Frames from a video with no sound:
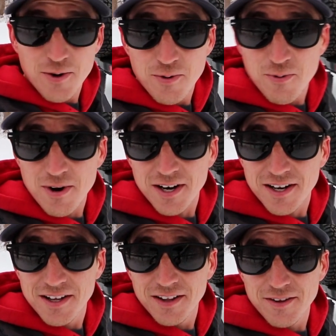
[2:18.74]
what
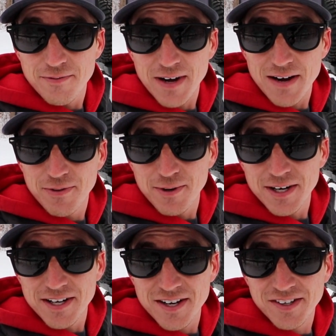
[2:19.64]
the
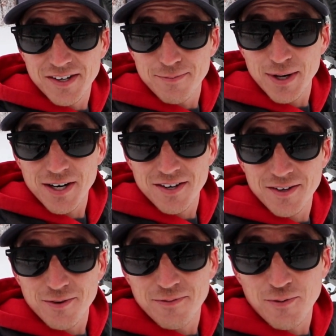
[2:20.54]
5.3 does compared to
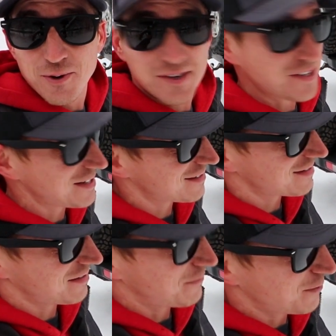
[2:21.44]
the old
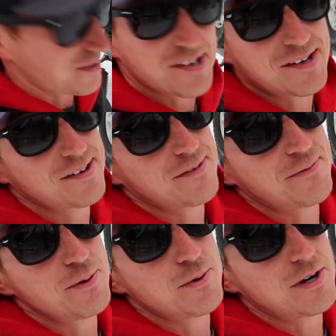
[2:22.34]
4.6. The 4.6 is a
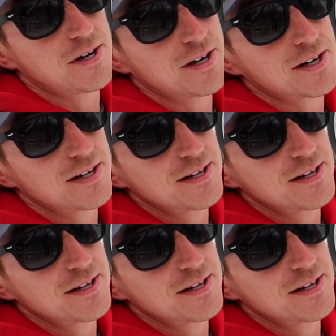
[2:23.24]
fuel hog.